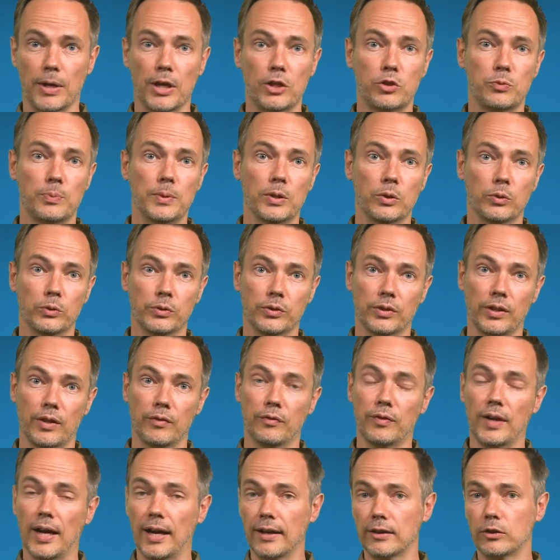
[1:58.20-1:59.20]
In the
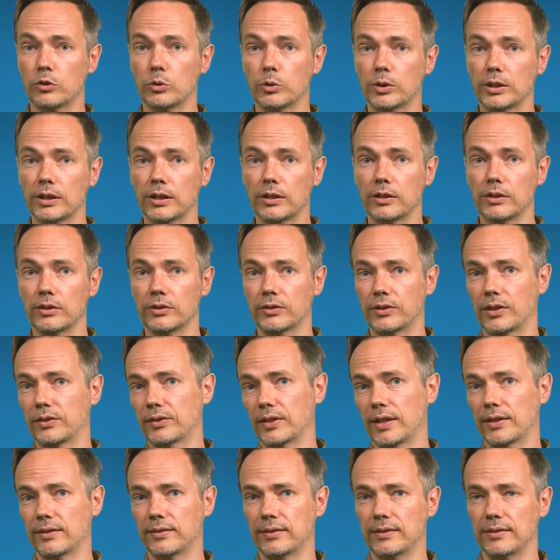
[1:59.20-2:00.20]
example of our bike
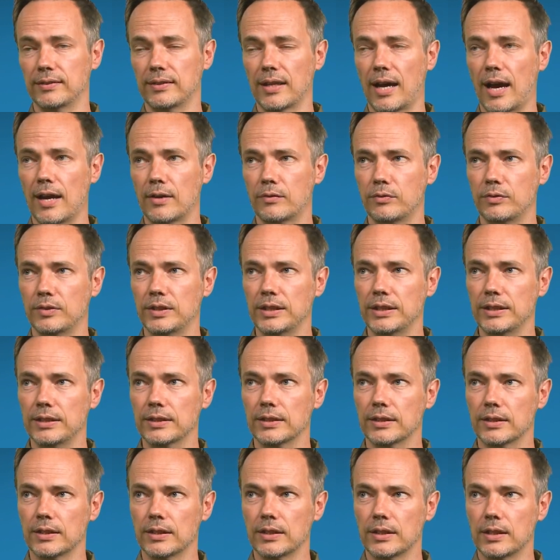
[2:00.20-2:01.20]
messengers, it's a
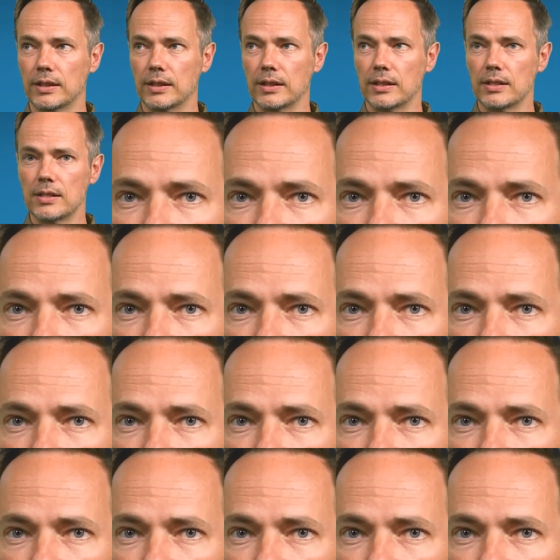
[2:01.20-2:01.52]
quote like,